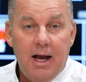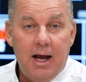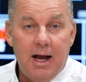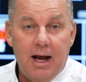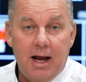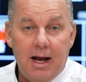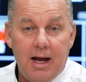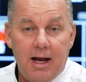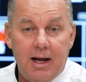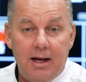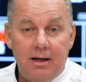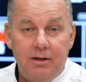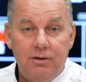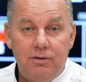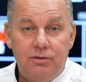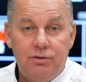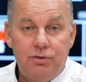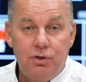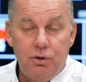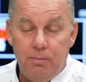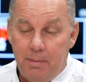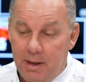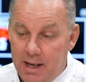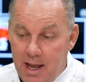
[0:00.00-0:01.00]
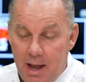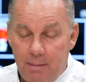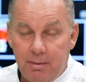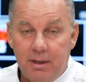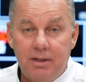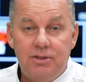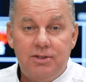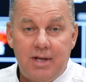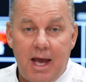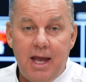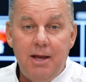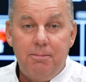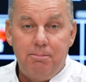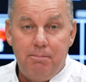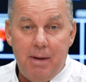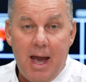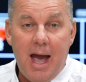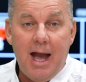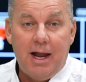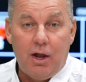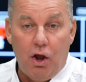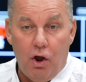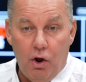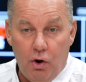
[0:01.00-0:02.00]
uh, to be able to take
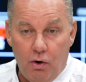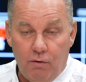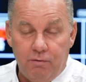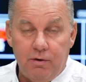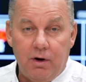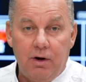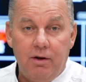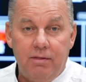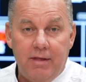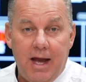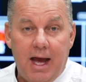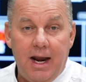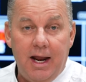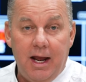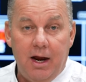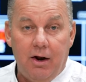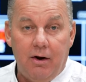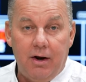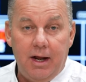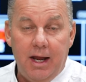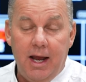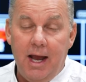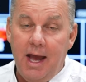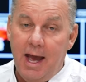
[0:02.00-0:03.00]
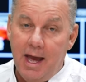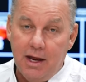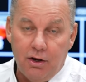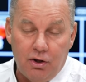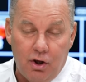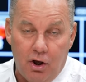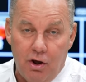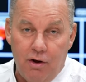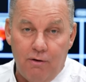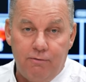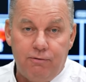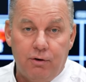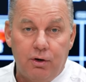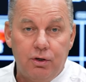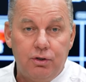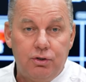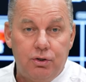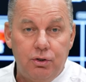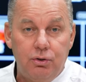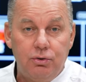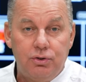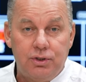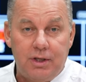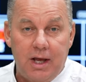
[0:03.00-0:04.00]
back over that area and call for a
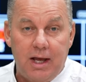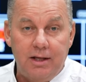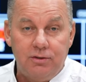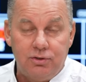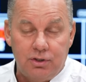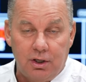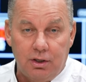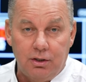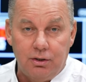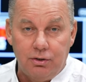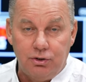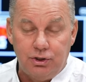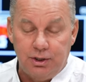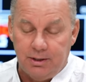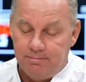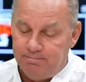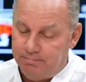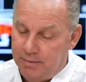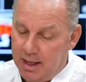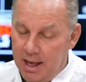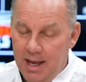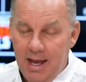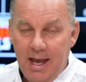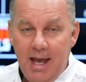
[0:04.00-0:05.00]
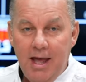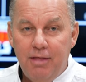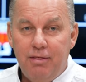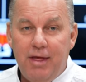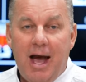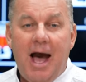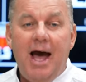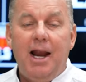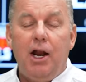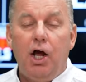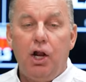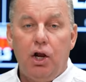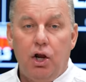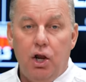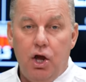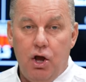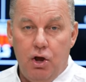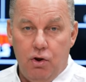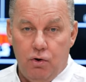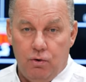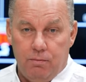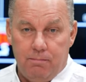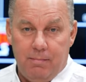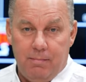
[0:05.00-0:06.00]
two state solution. That
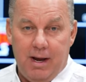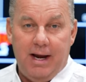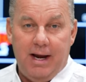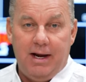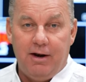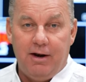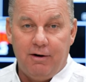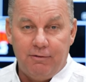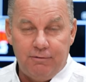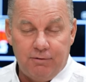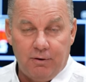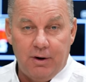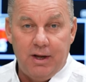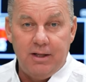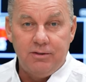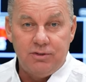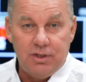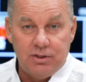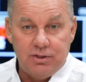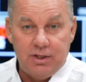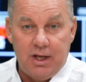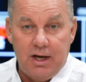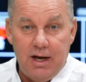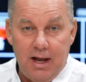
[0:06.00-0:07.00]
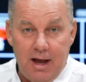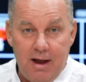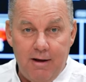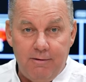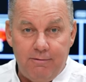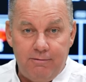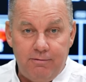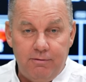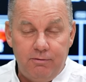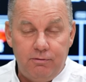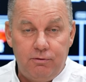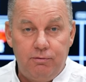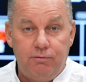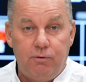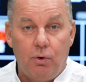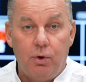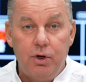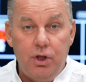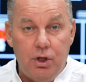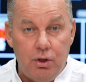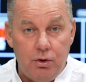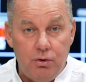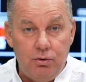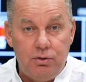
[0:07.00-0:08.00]
alone, my dear friends, is enough for
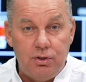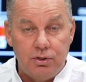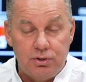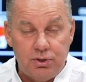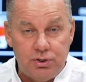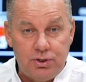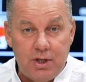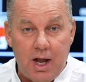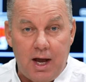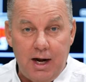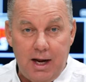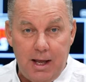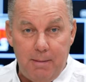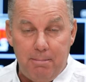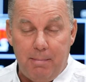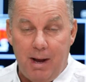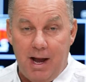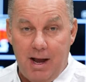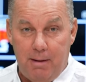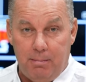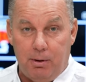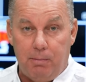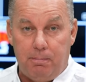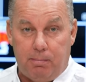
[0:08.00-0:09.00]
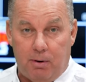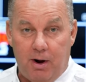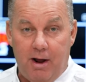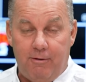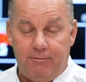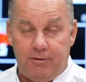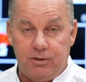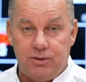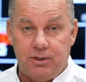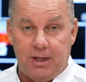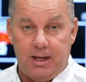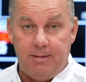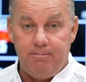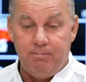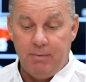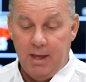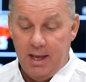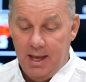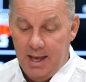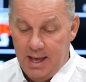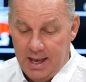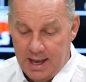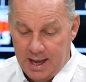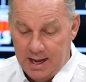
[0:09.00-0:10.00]
you to study Bible prophecy.
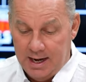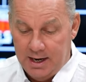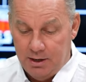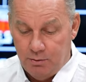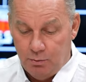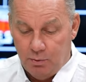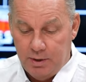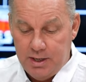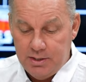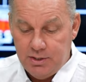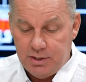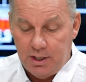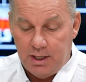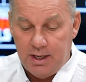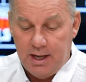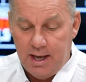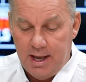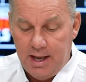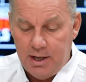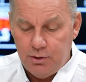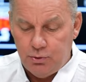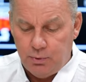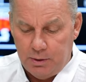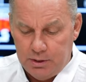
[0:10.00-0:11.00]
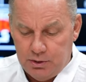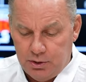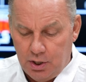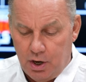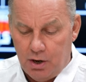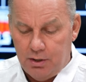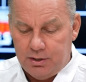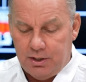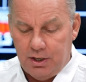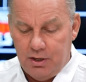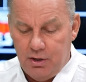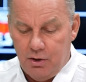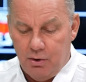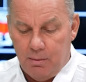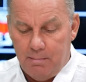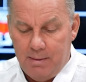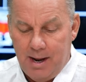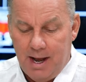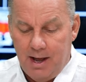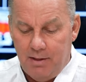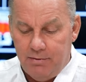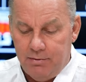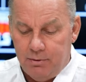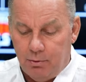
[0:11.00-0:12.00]
And in recent days, we talked to you
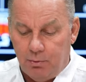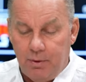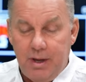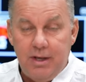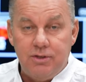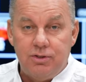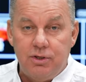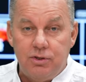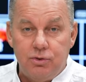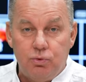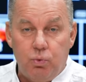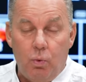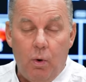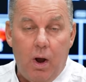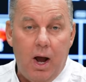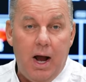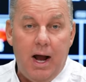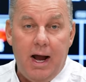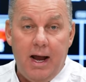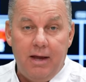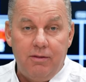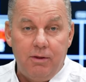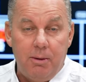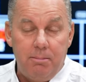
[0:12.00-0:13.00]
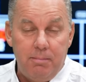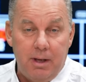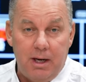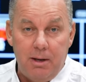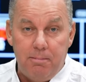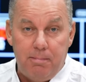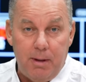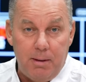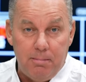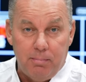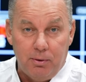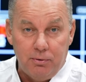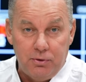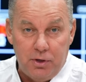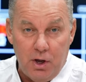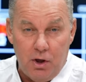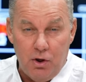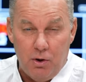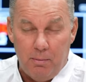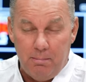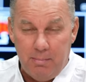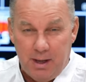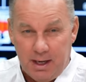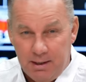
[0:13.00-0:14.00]
about the reasons why that many people
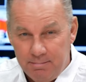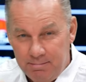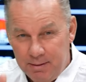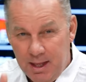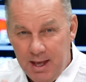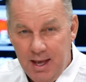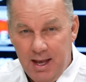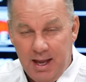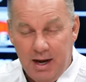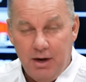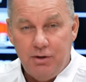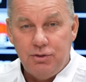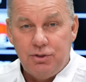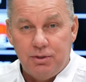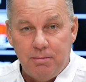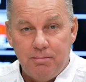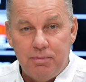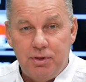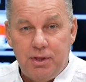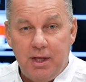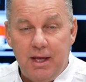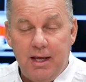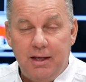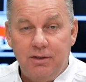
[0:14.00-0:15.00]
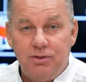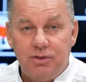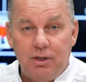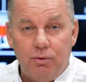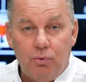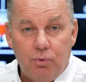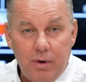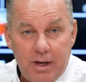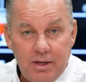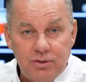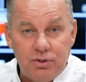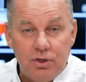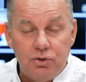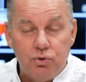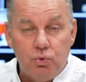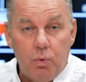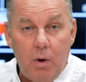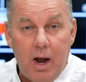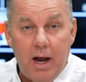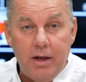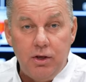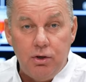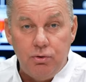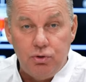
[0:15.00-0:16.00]
don't, but here's some things and reasons
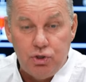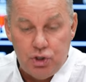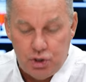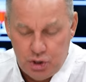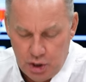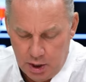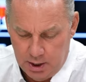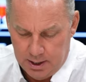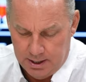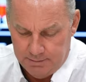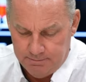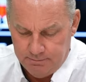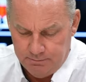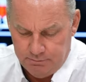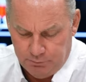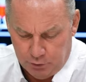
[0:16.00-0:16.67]
why you should.